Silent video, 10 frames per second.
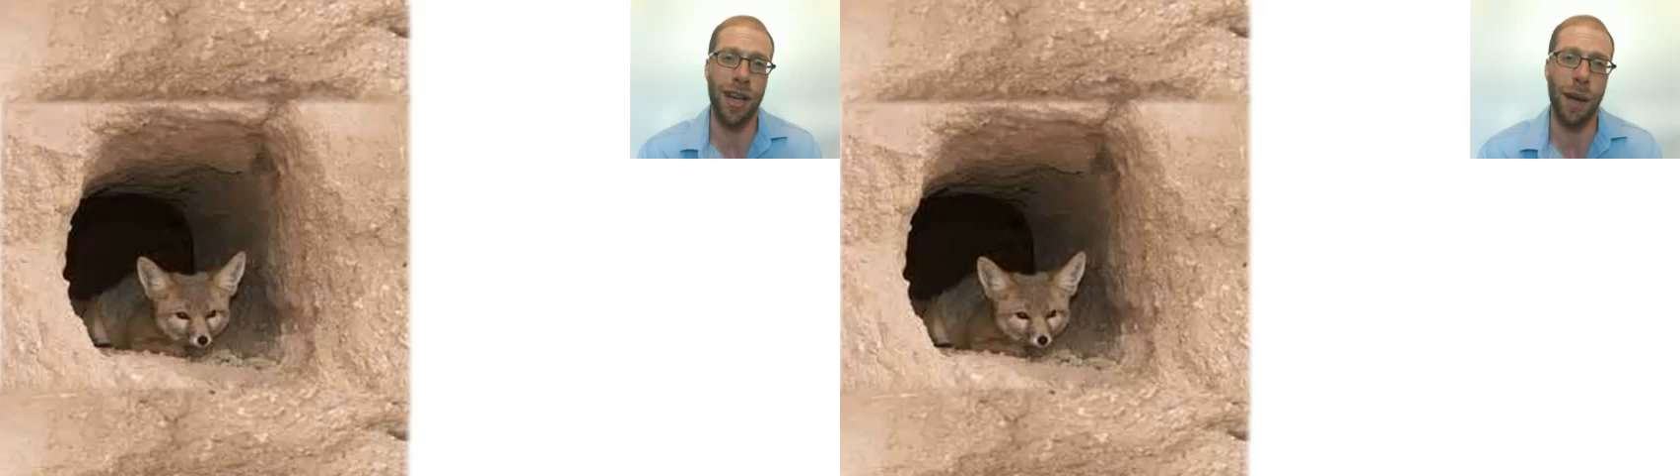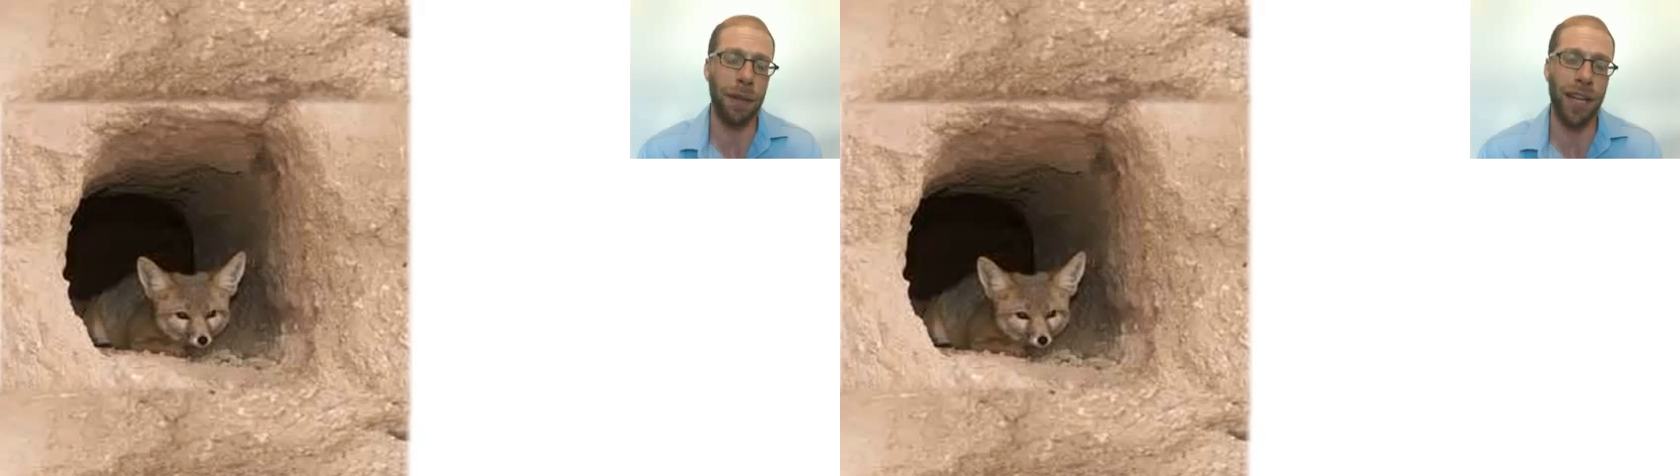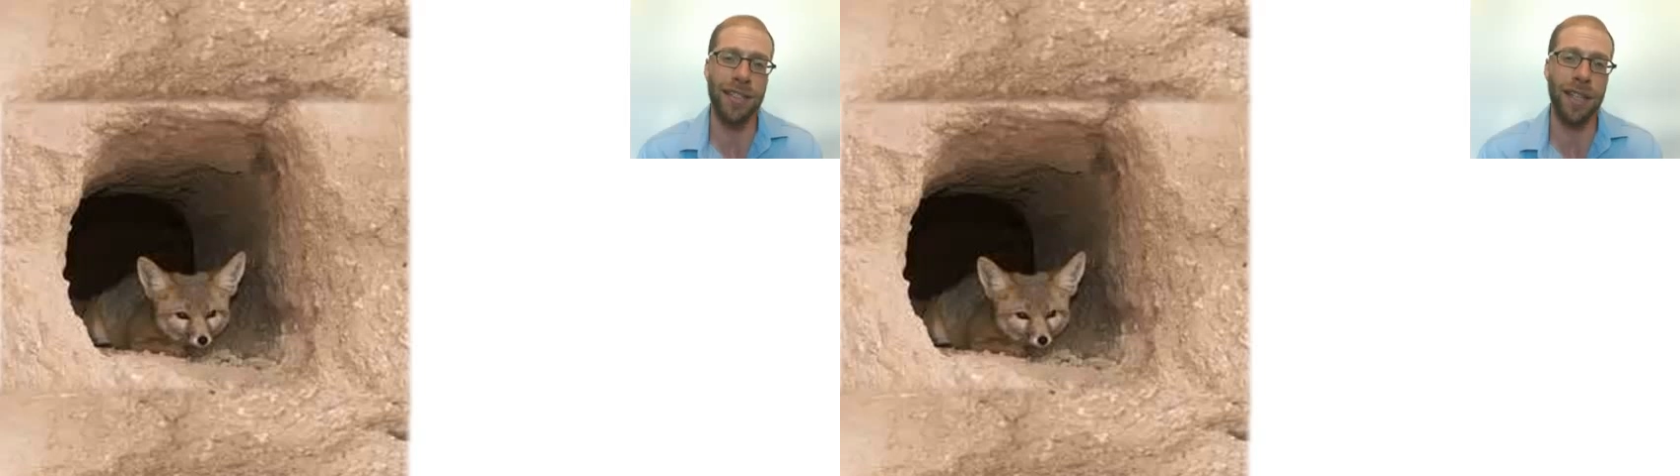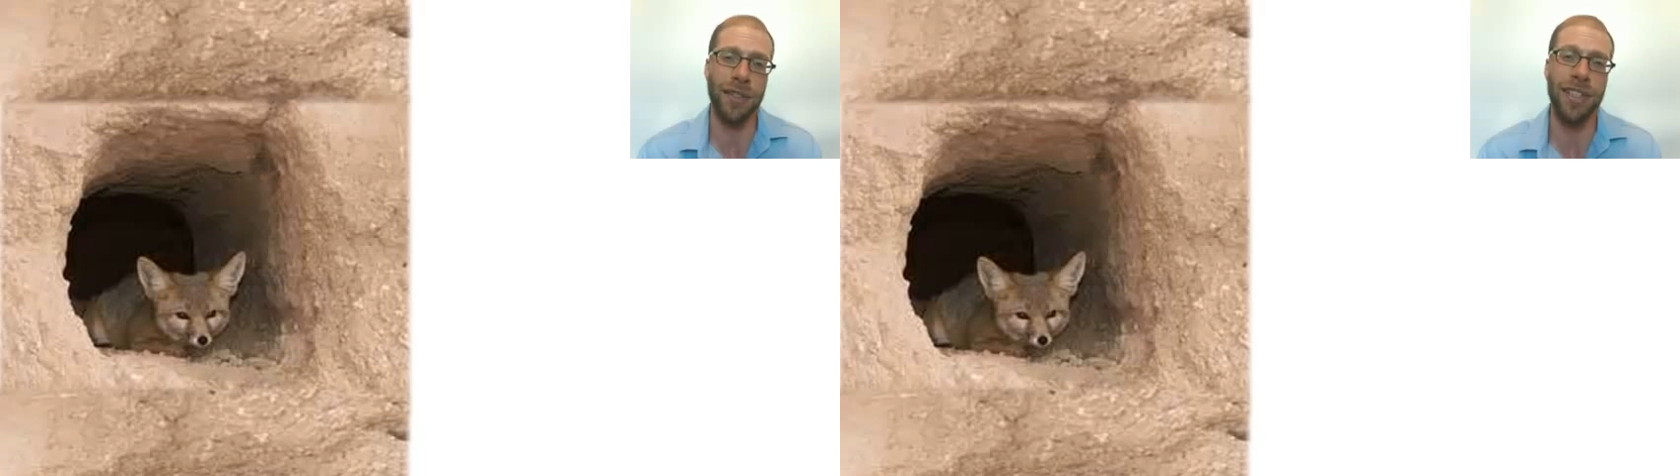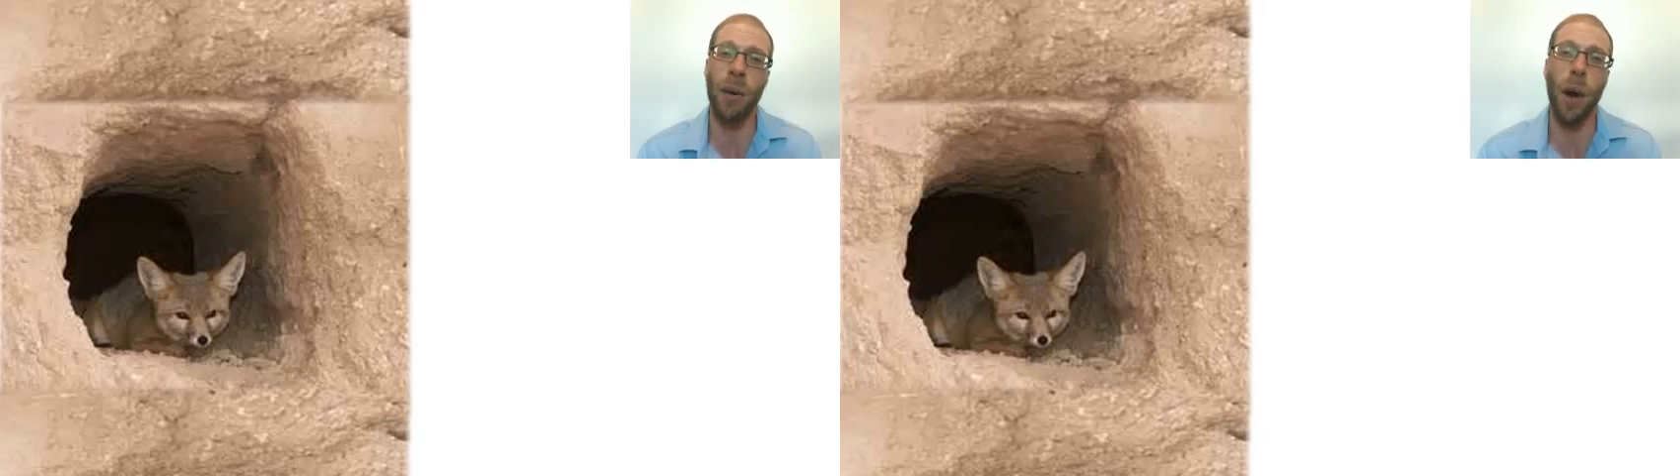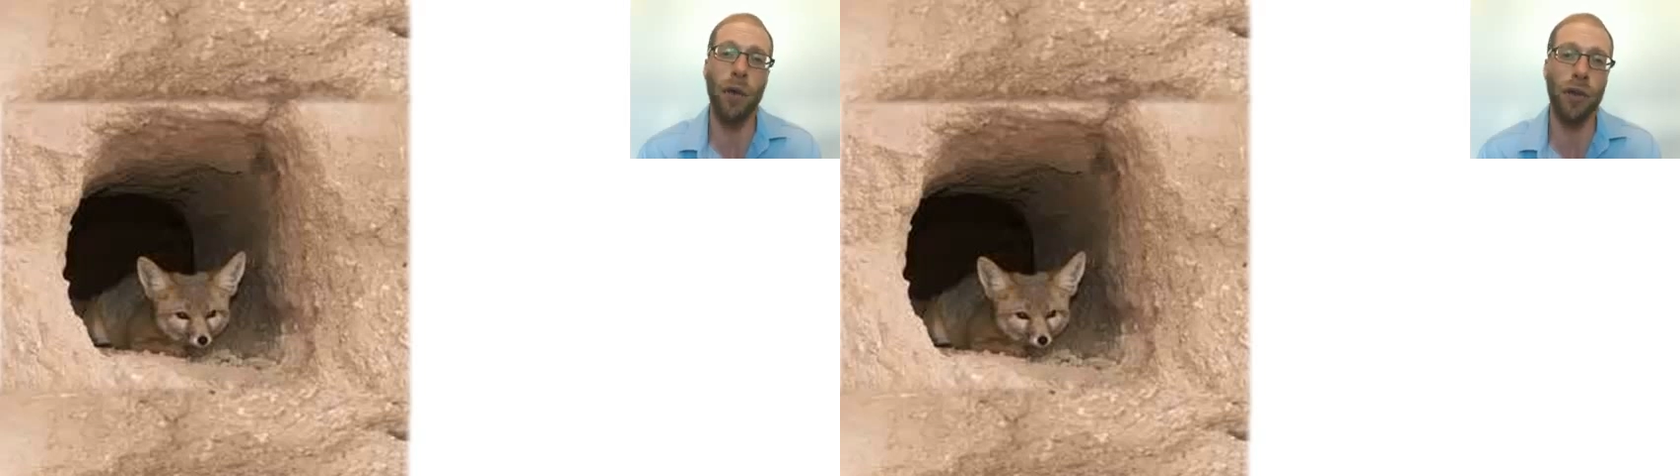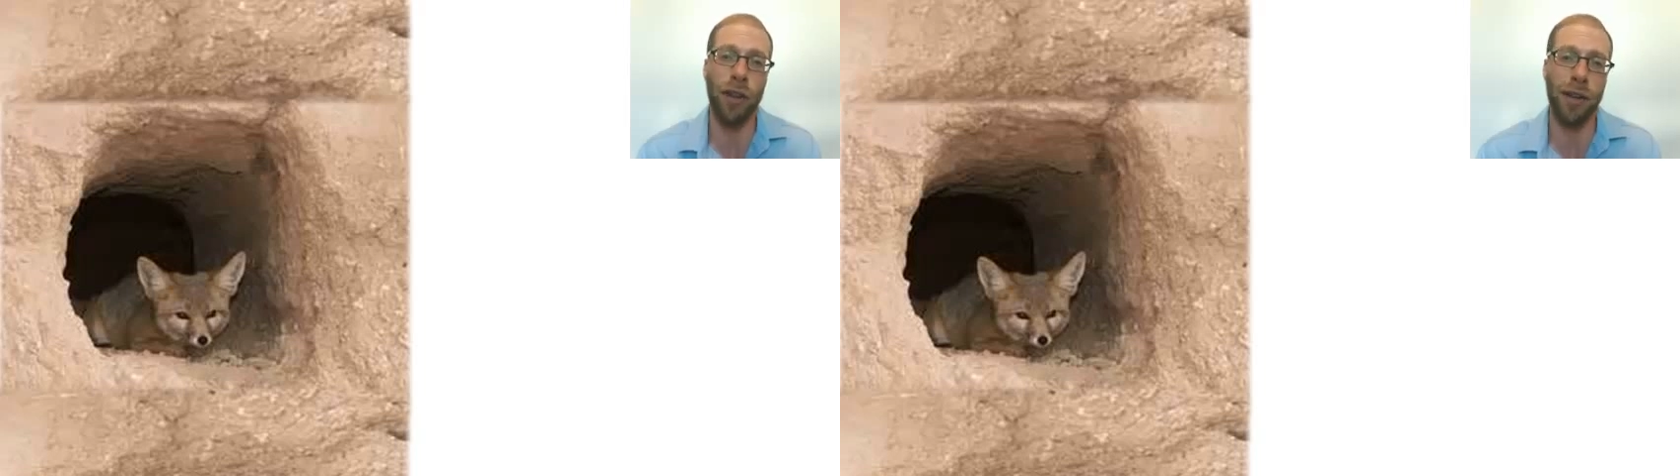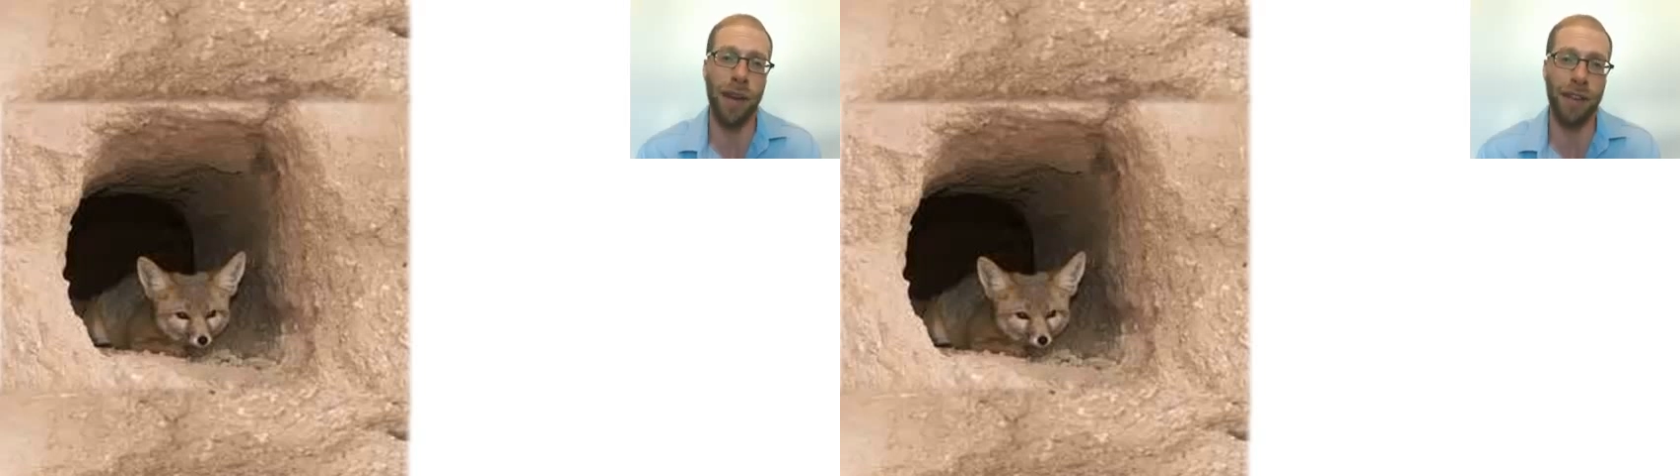a place that was now
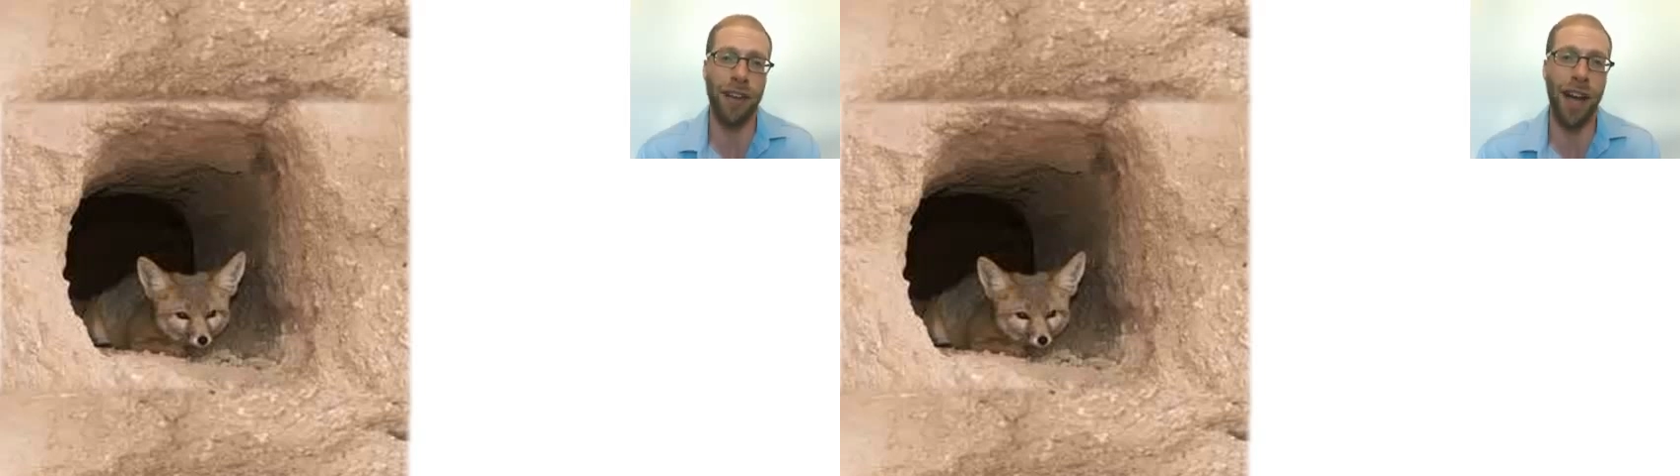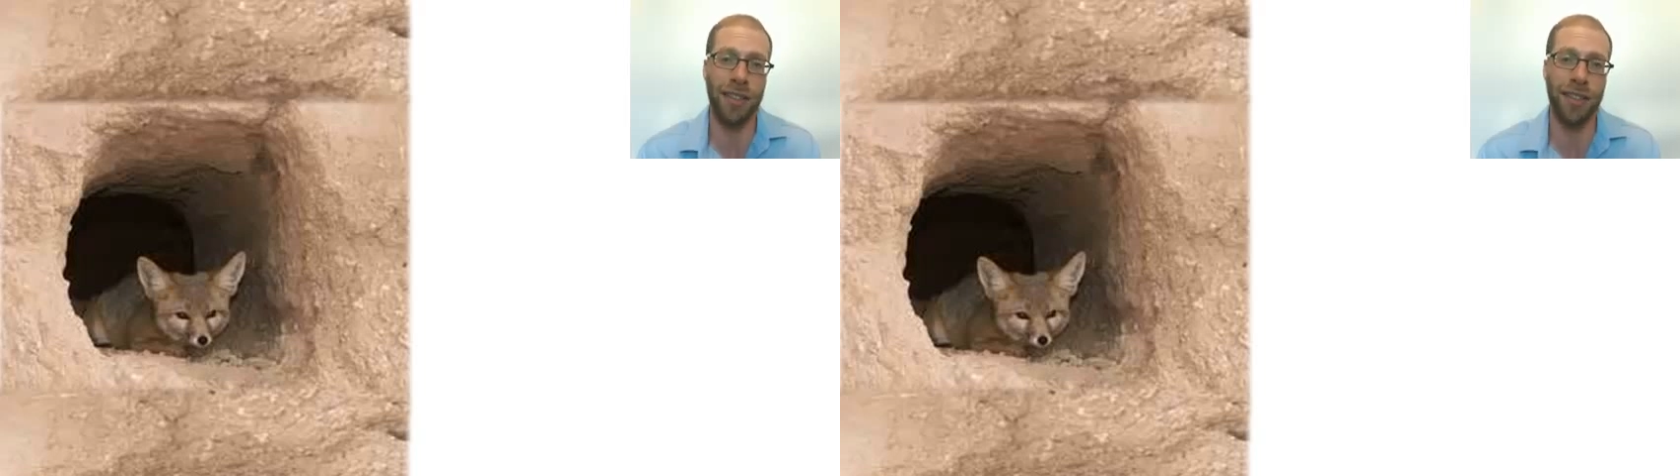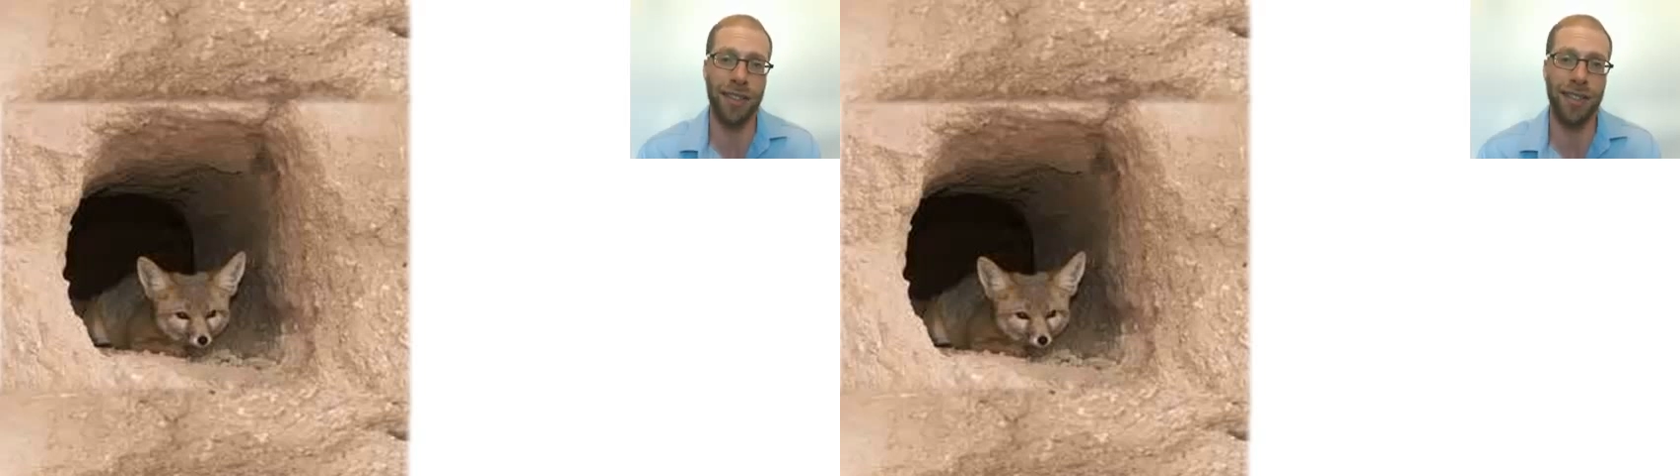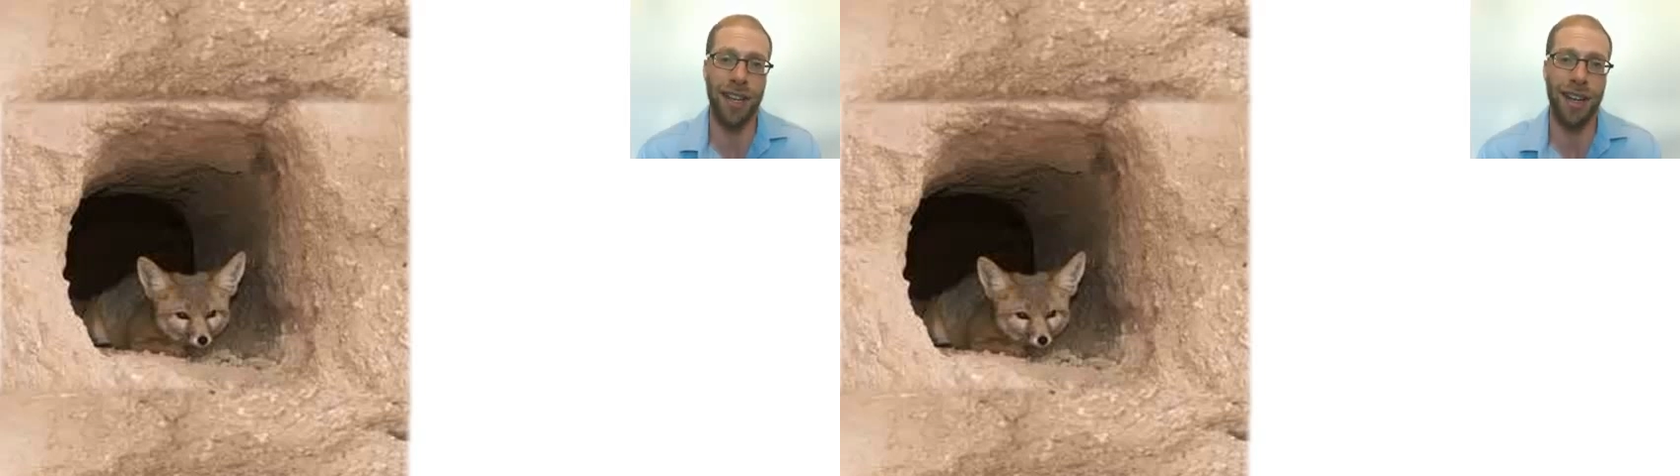overrun by foxes.